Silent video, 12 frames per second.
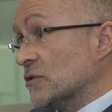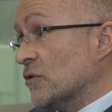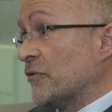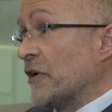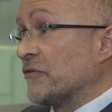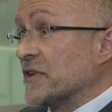
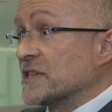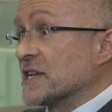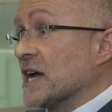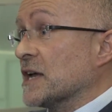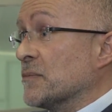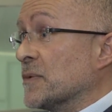all 50
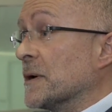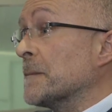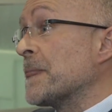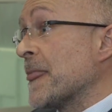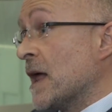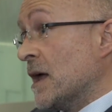taper.
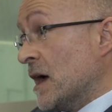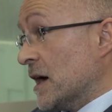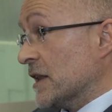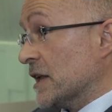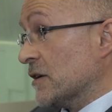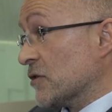
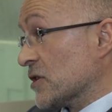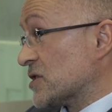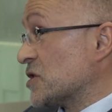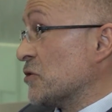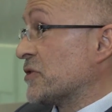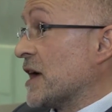And then you've got a
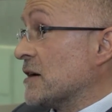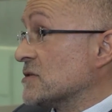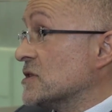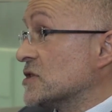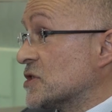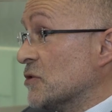
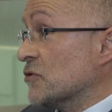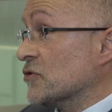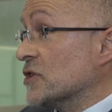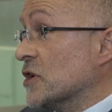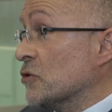2,200